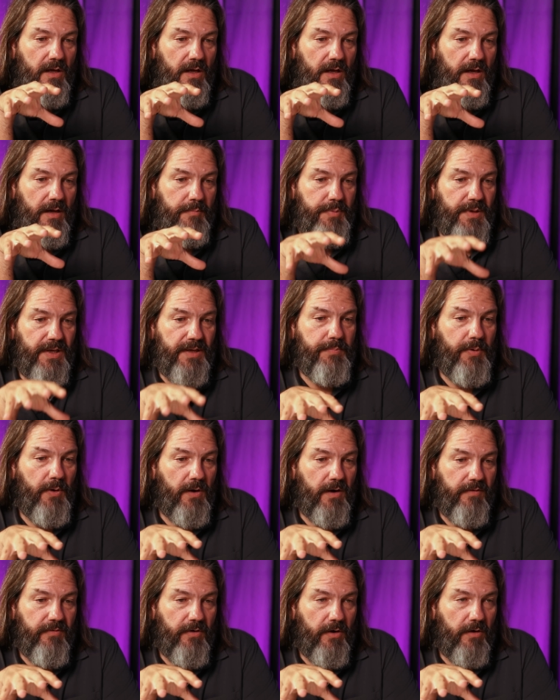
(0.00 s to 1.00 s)
a big
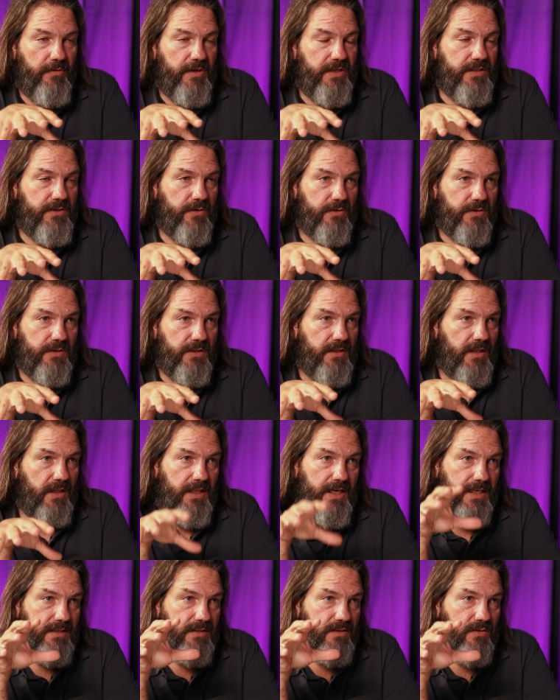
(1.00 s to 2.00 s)
part of our research in the
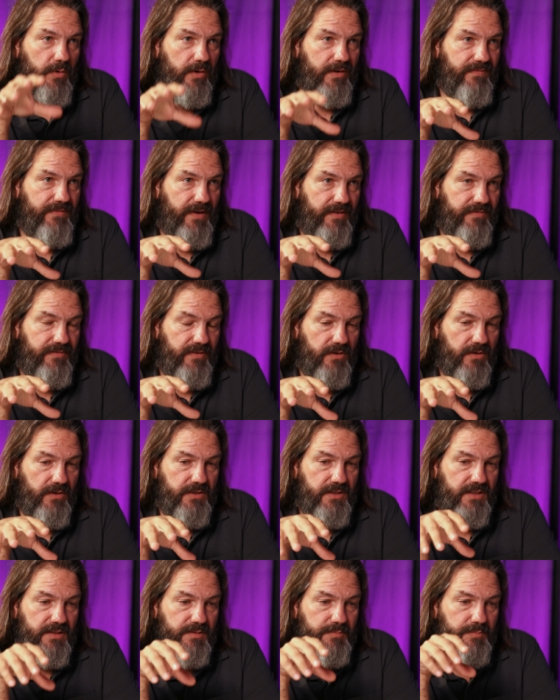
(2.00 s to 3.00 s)
last 25
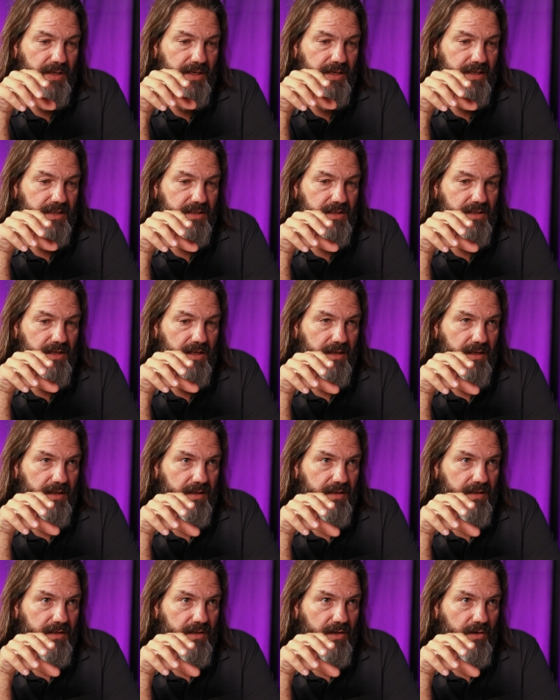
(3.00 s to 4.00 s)
years has been, uh,
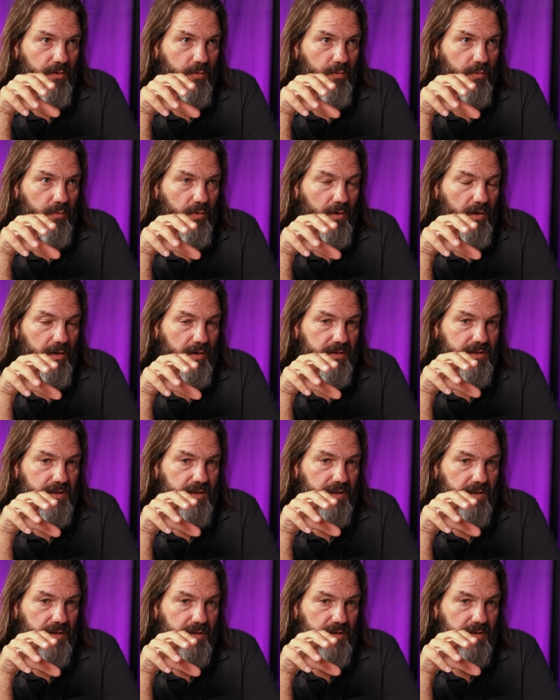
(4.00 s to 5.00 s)
you know,
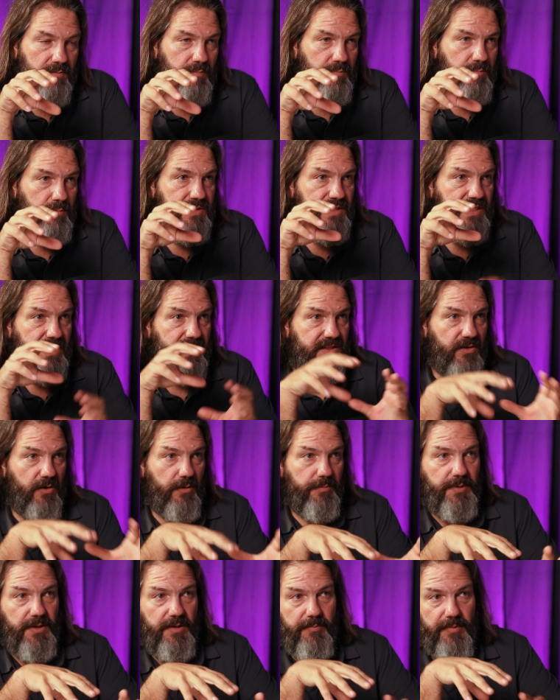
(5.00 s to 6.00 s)
to
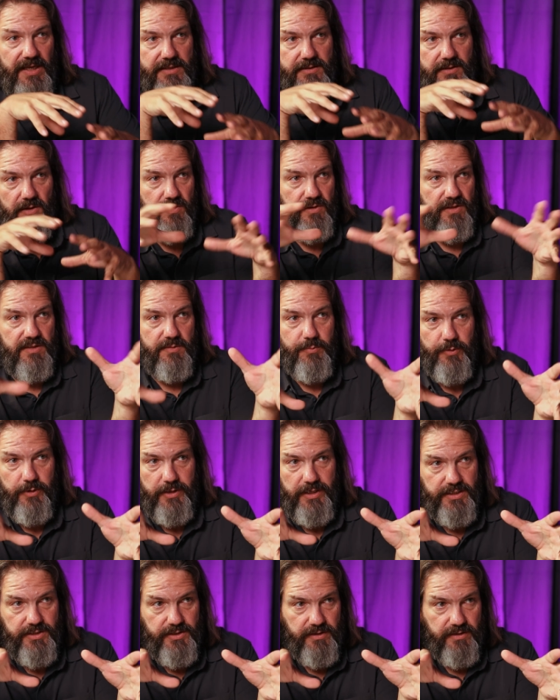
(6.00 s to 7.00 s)
DSRP makes all these
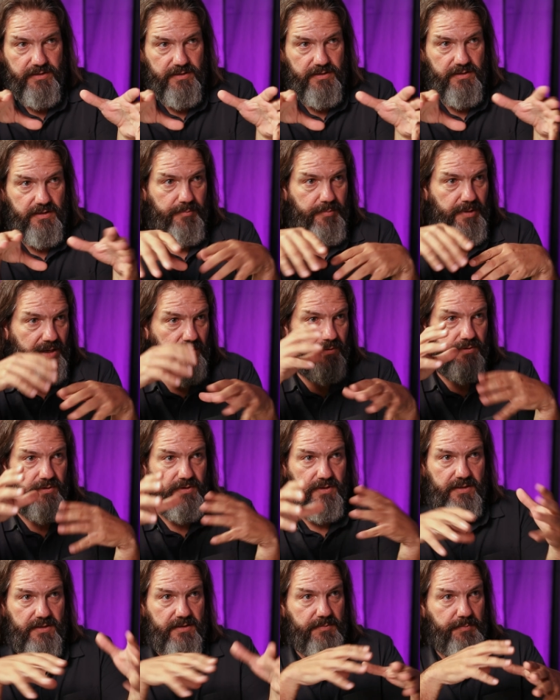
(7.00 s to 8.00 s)
predictions about
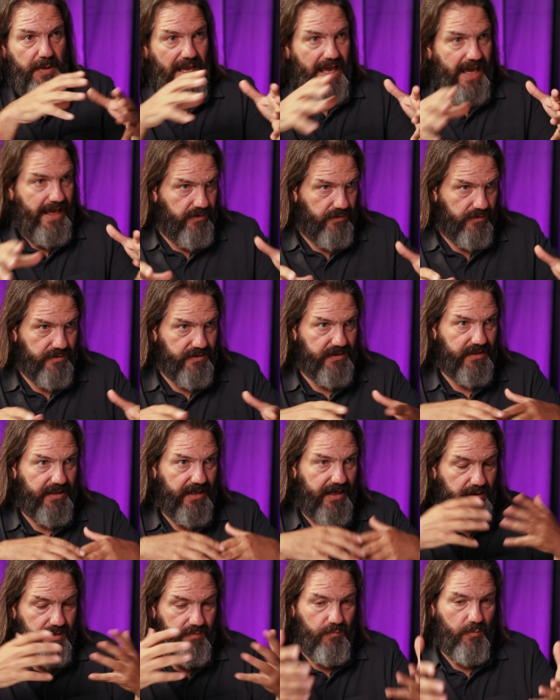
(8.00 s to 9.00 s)
these patterns and,
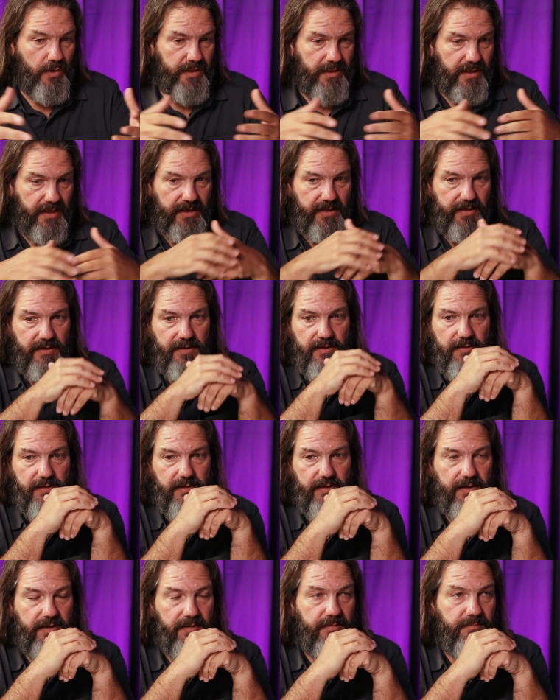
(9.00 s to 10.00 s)
and what they
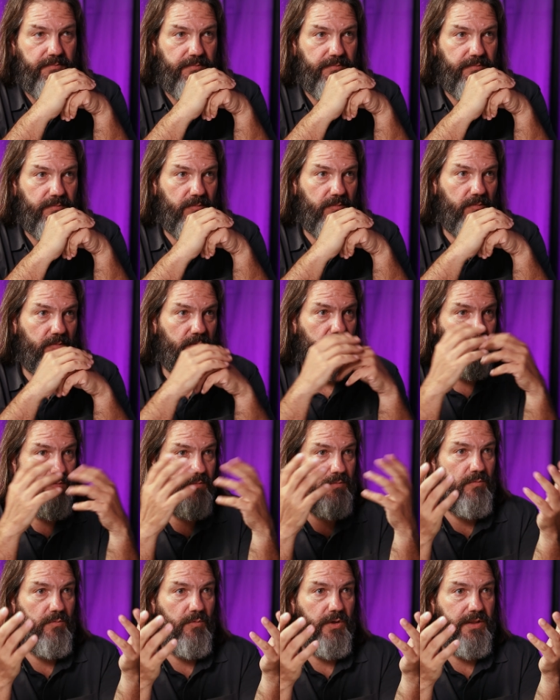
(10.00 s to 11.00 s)
uh,
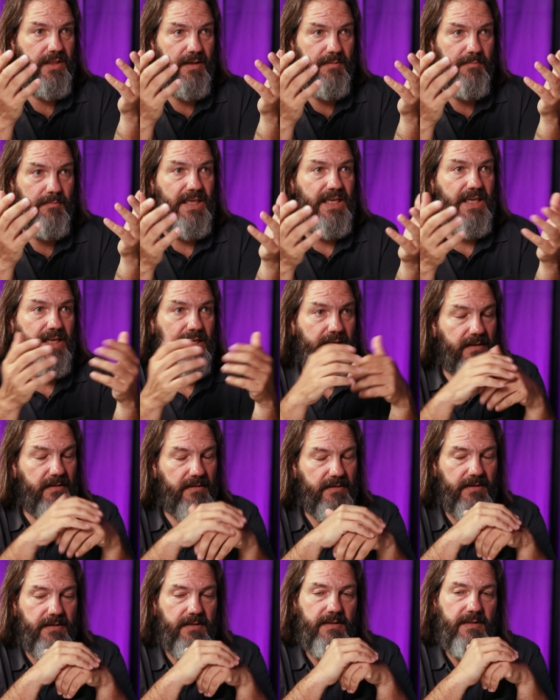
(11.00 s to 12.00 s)
what they mean.
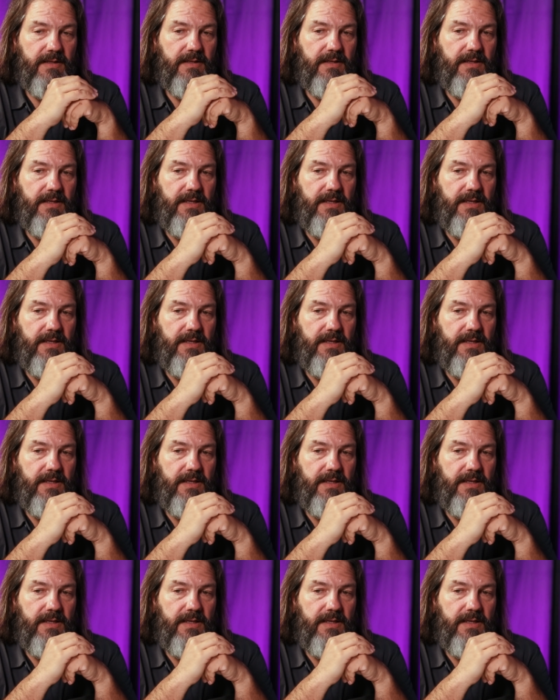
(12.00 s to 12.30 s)
Mm-hmm.